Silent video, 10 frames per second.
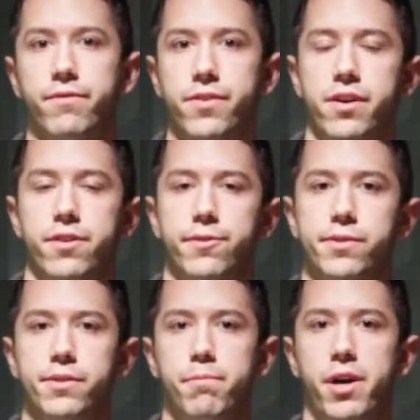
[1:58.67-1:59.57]
values
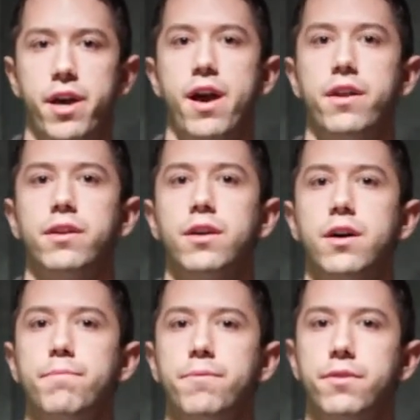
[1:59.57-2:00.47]
by adding
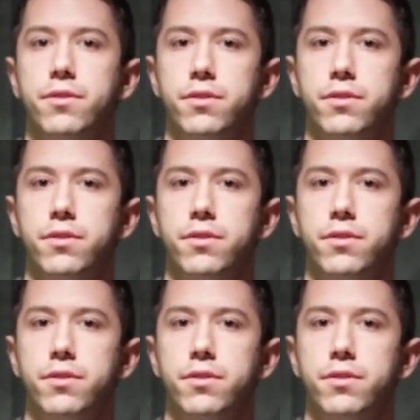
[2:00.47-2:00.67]
up the